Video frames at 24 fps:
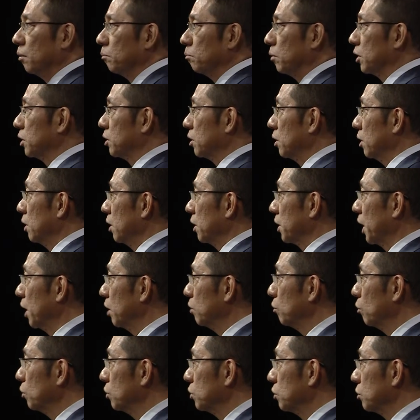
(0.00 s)
But
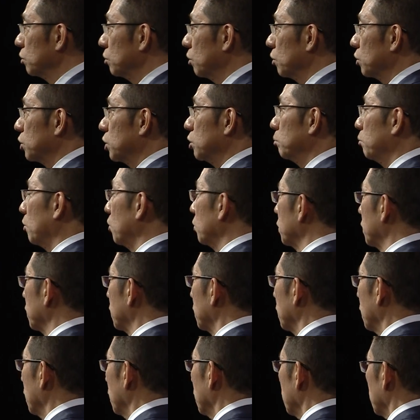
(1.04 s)
kendo, judo, sumo,
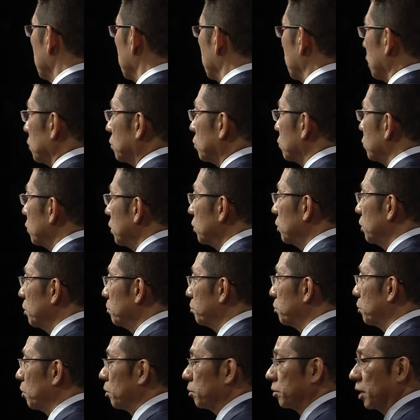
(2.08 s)
they're strictly
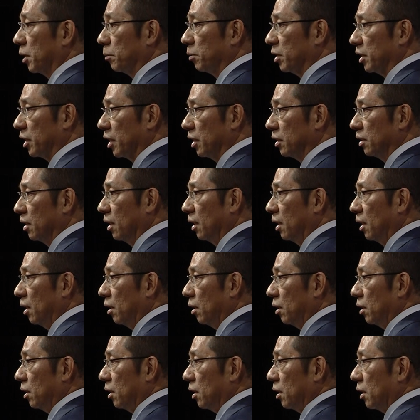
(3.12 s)
prohibited.
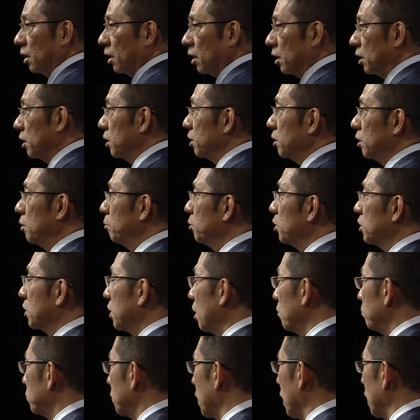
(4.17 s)
And even
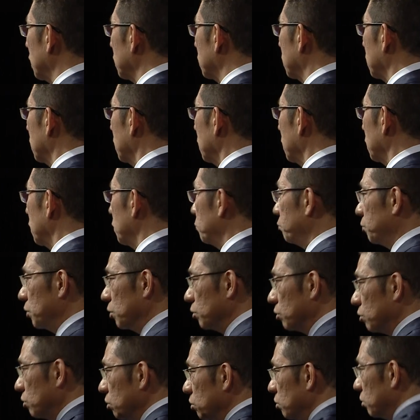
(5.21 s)
sometimes, if
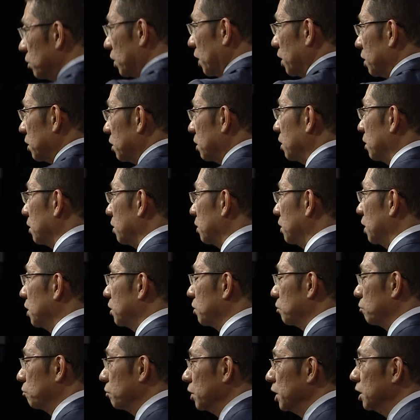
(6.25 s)
you do
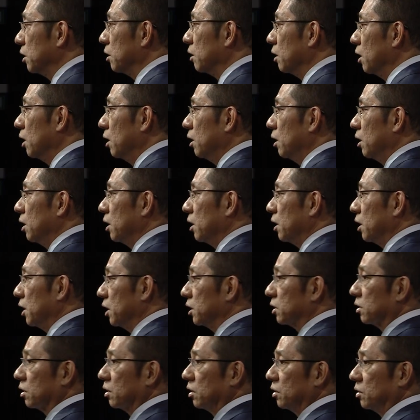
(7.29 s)
this win is